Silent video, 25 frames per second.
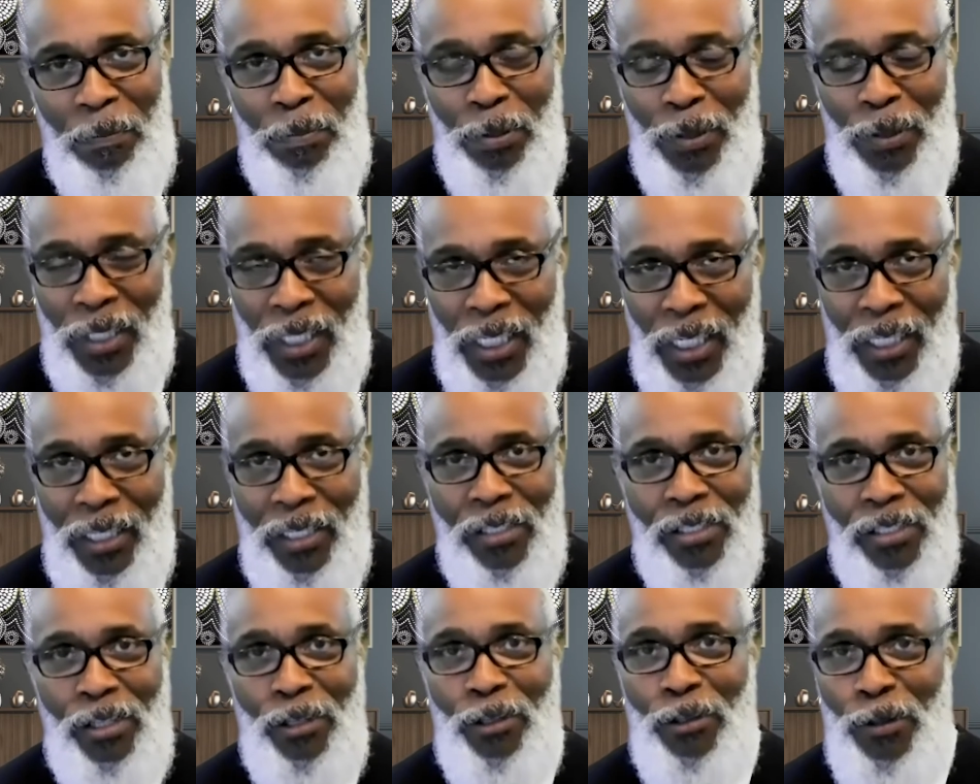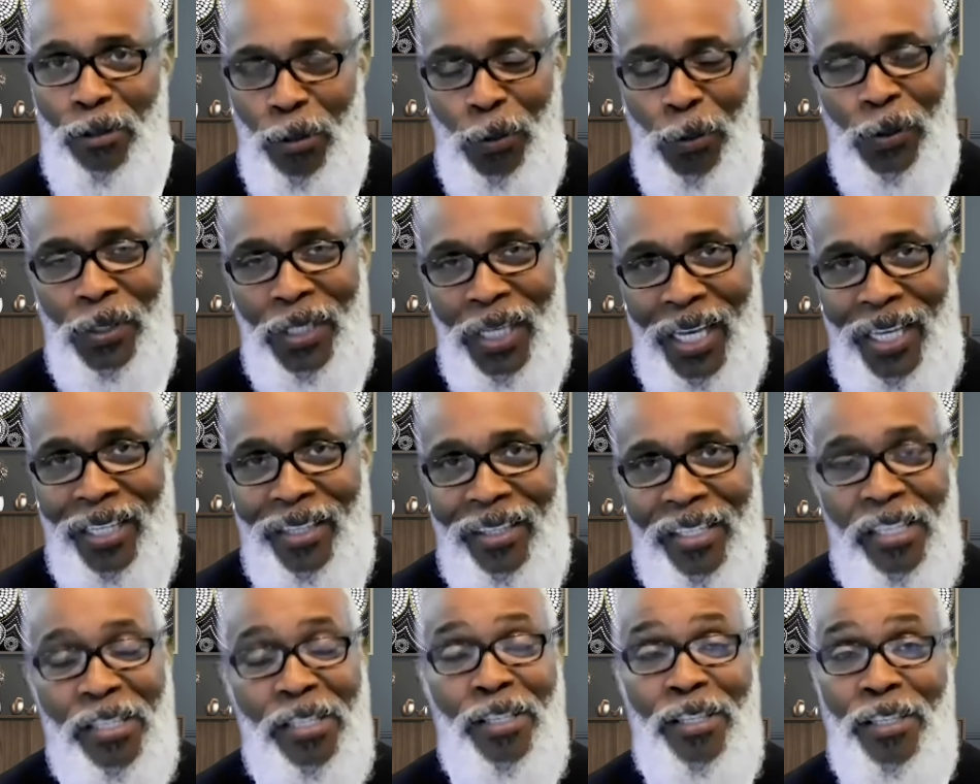Please tune in.
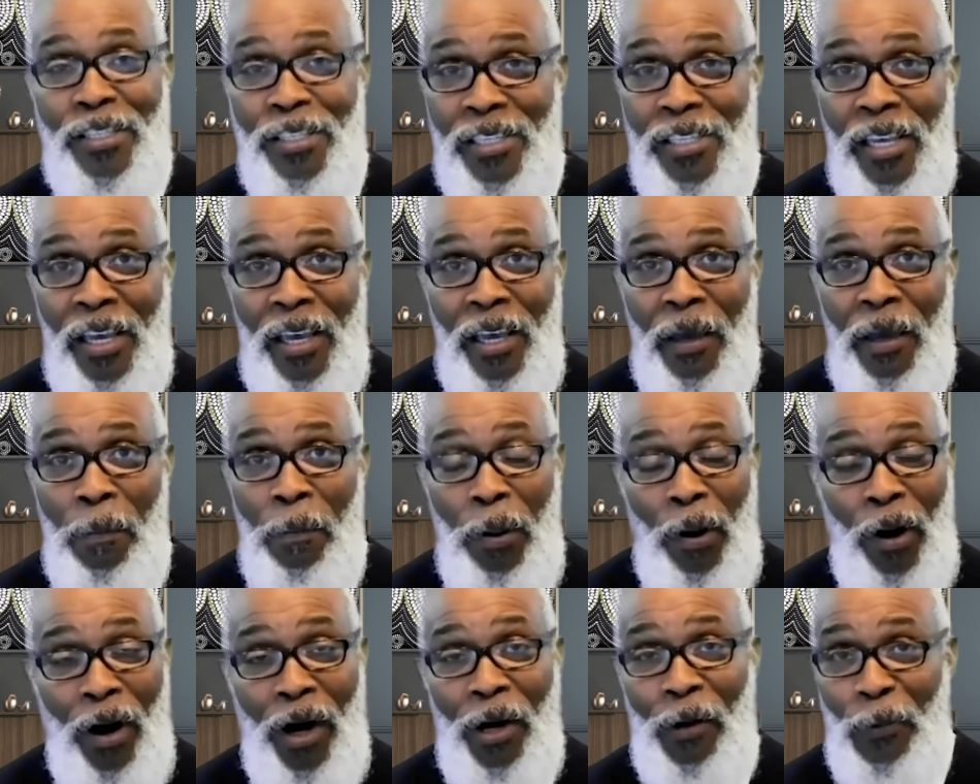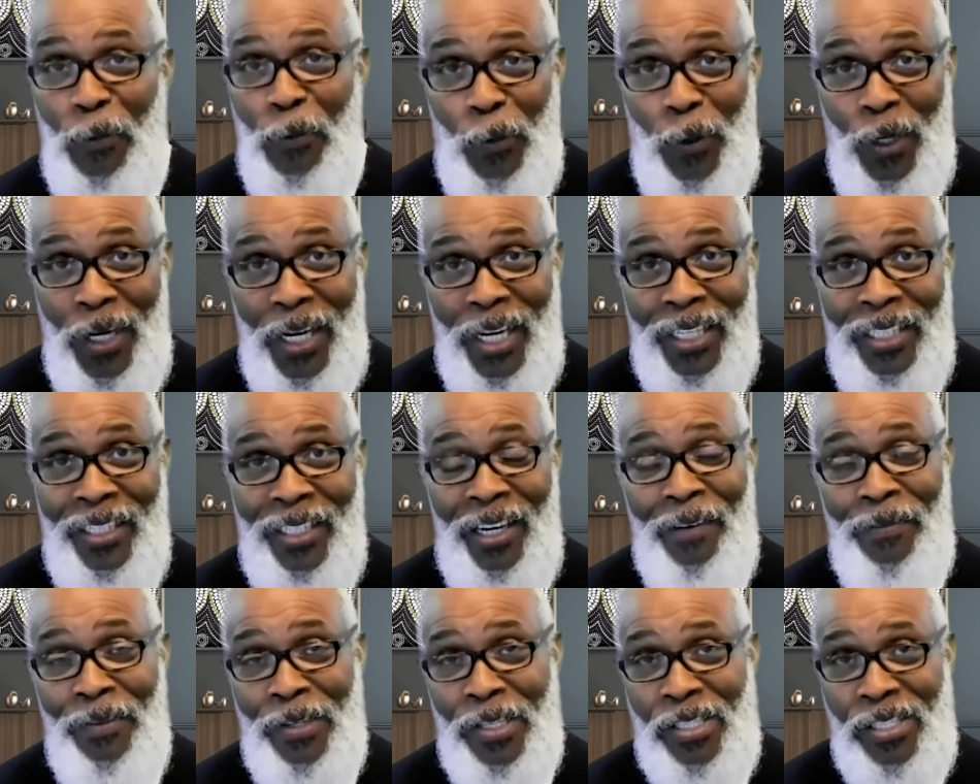This is part 1
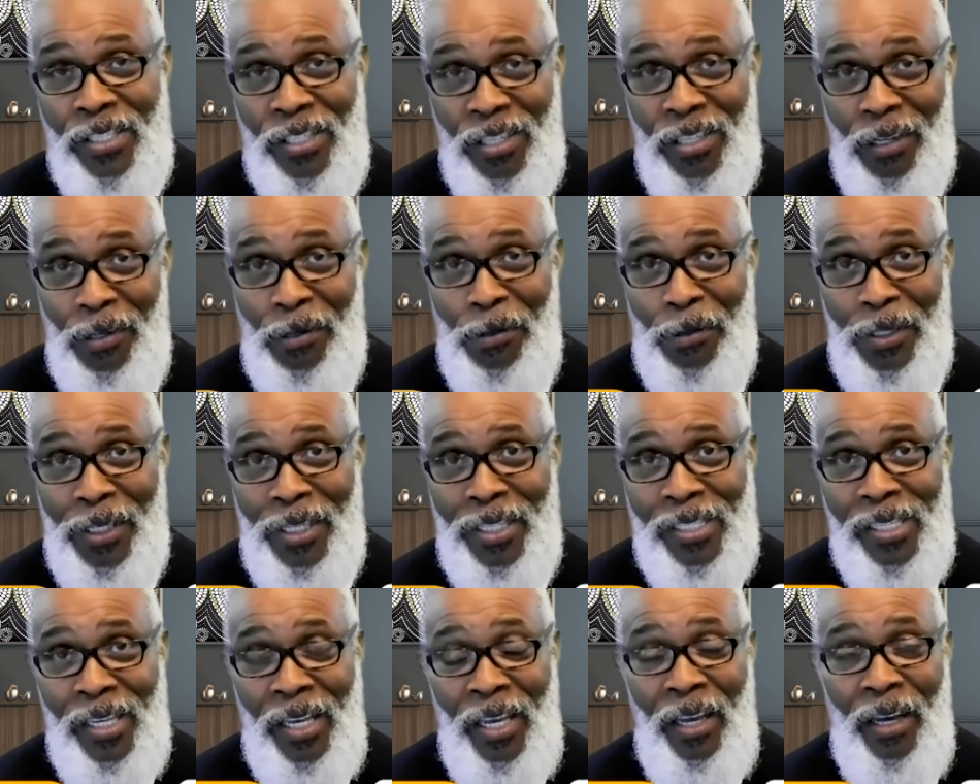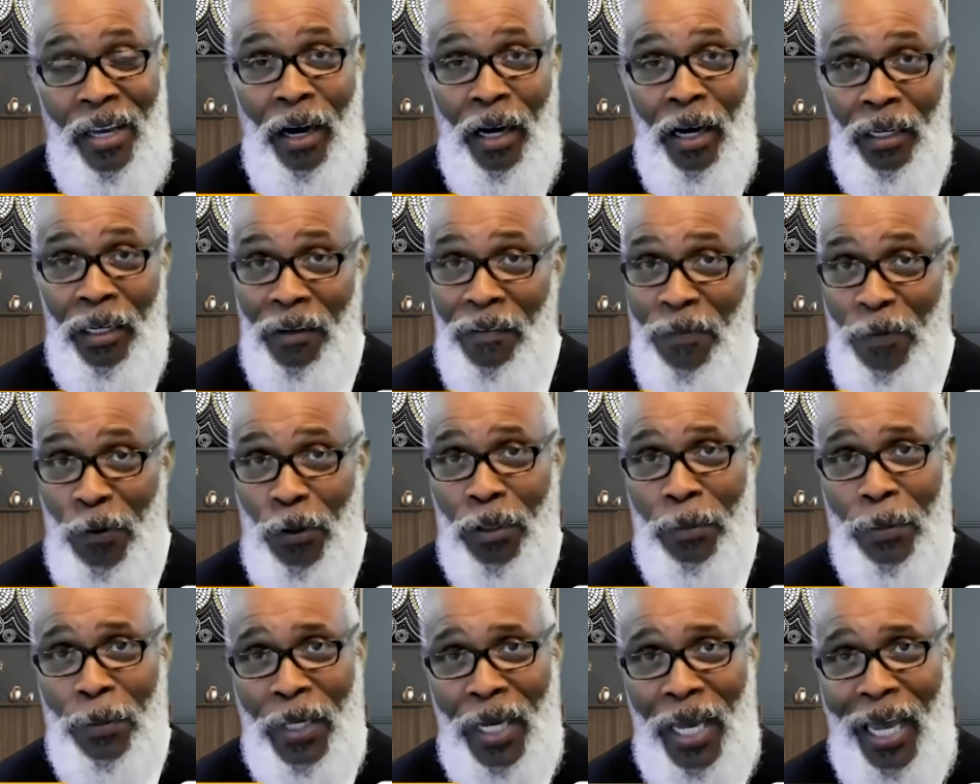of a series on
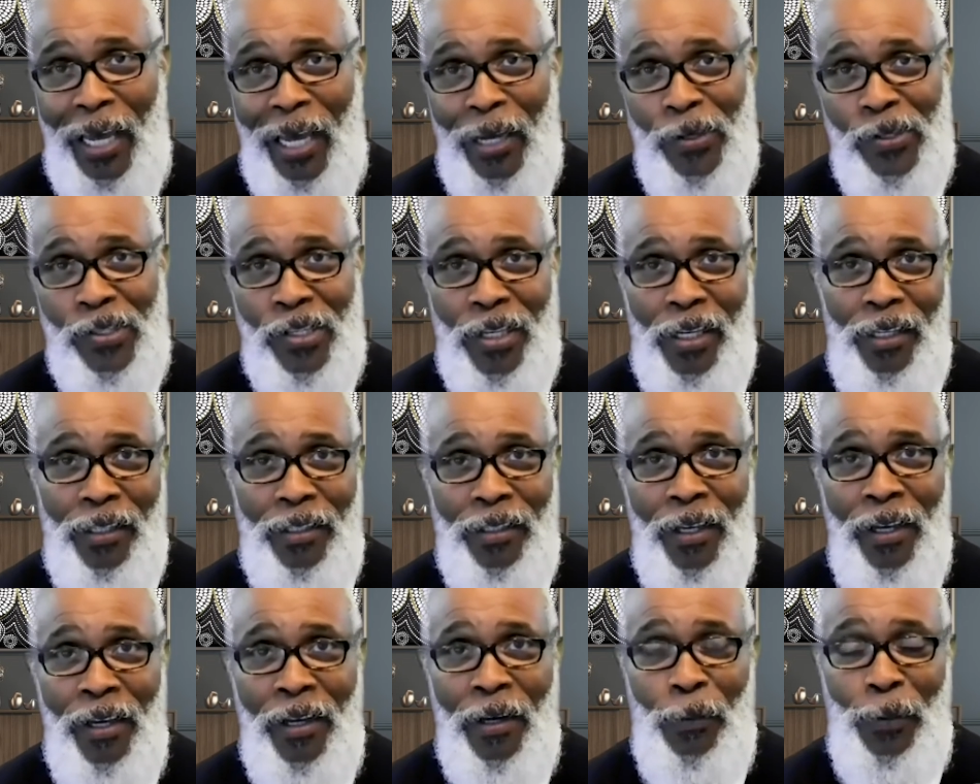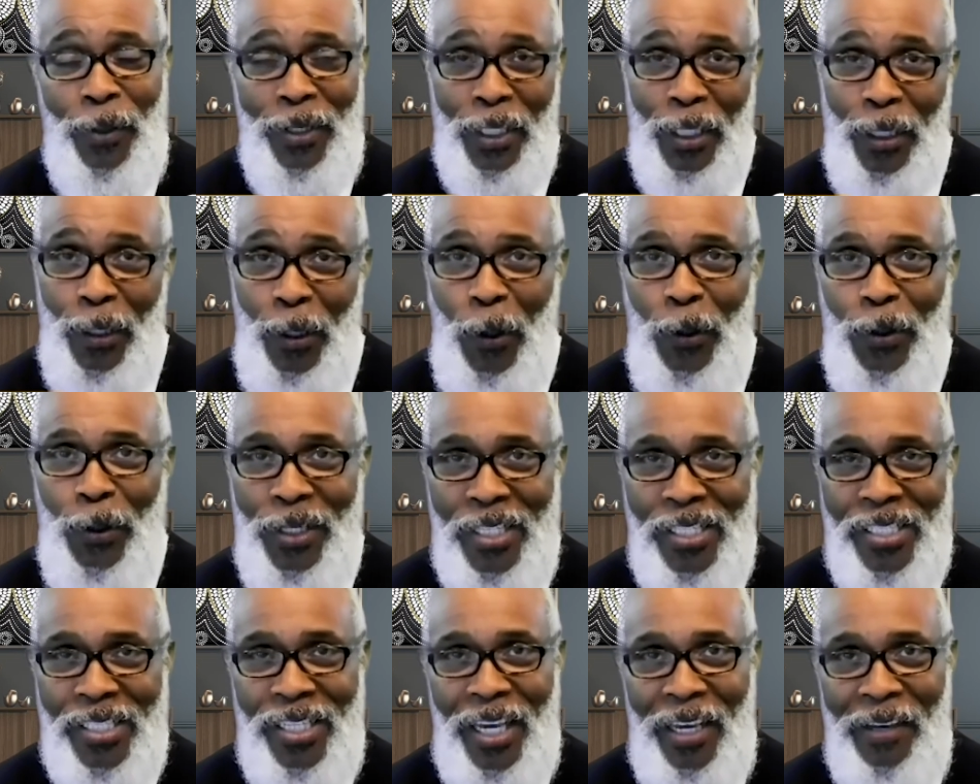affordable housing with the Golden
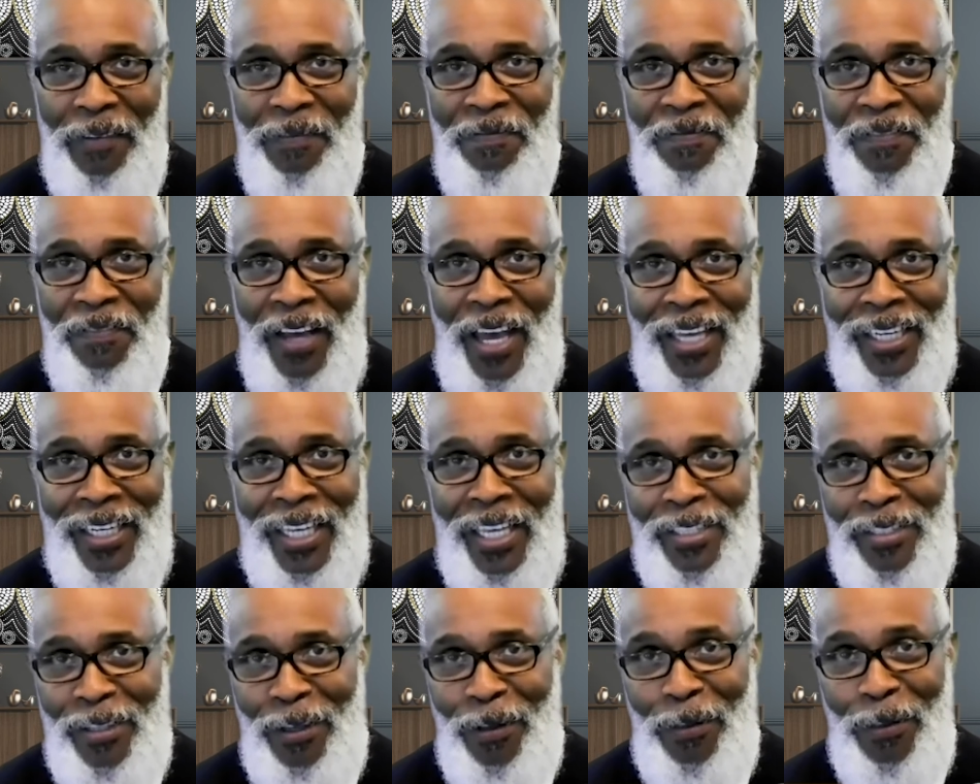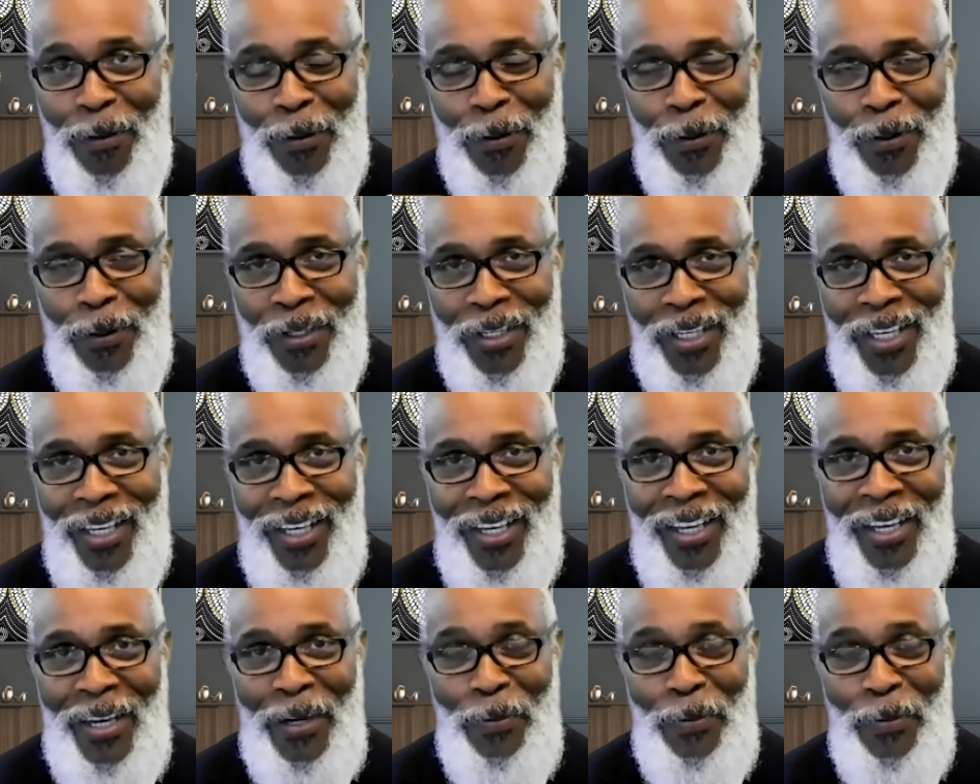State Finance Authority
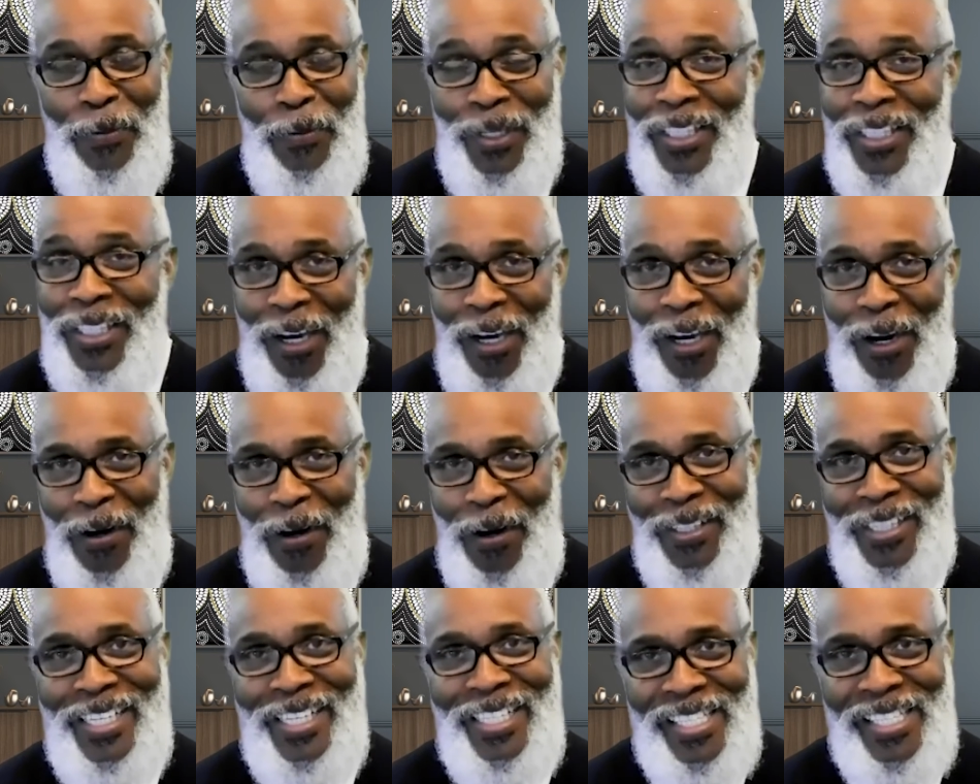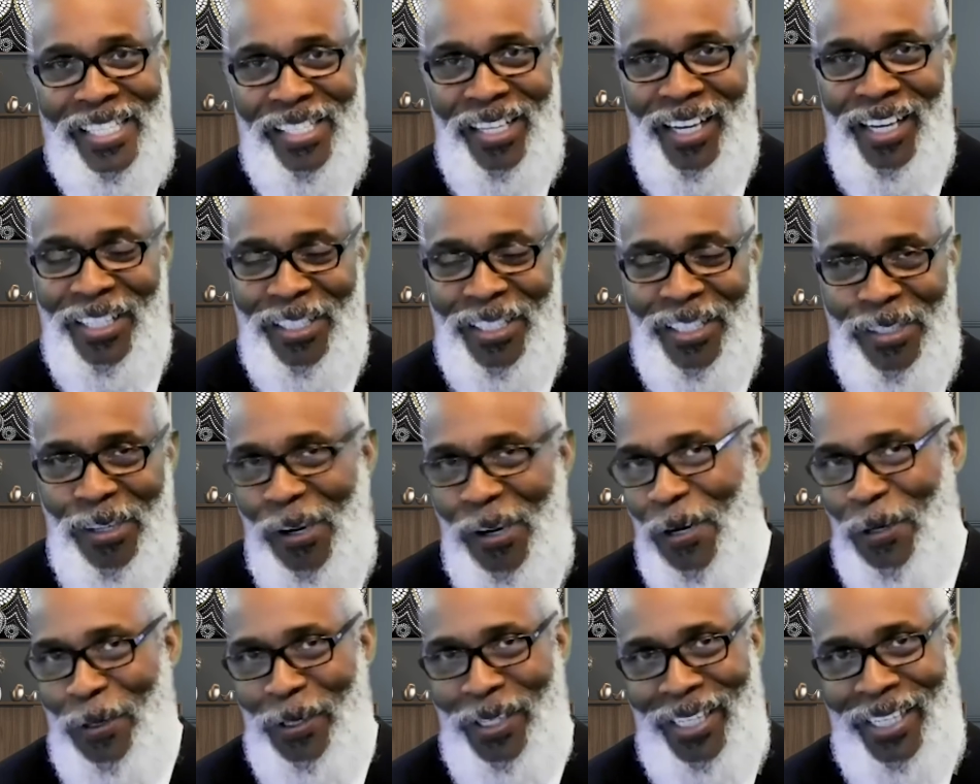with Carolyn
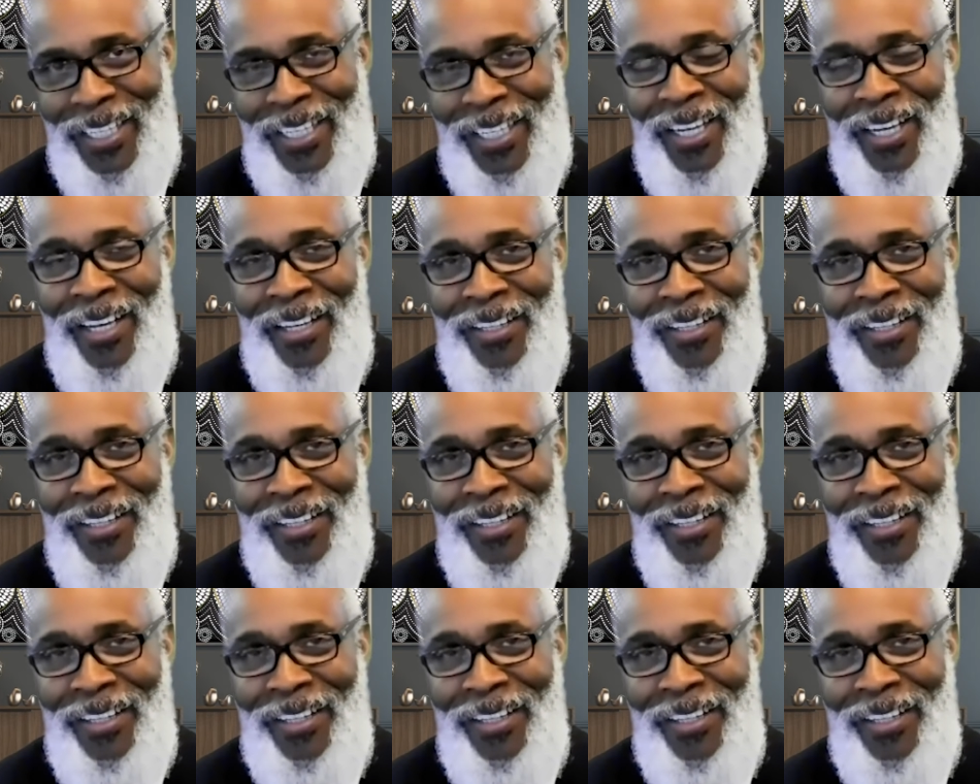Sansari.